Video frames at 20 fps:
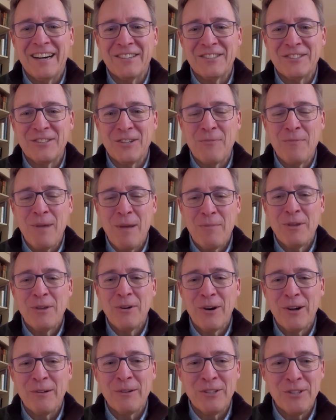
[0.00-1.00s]
So maybe
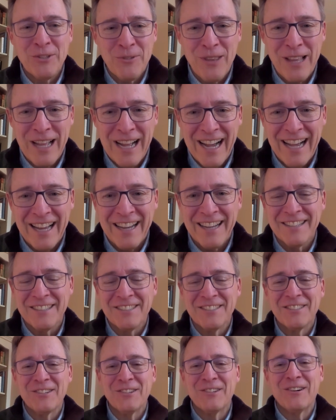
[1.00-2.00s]
you ought to do that. And
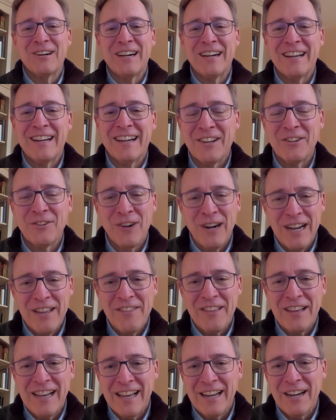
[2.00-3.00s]
so I tried
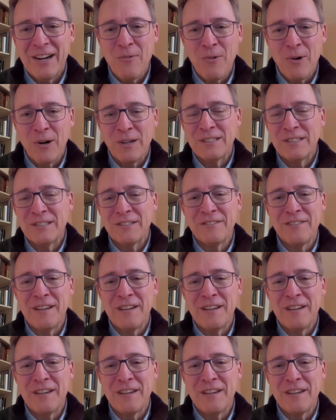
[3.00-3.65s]
that. I worked in a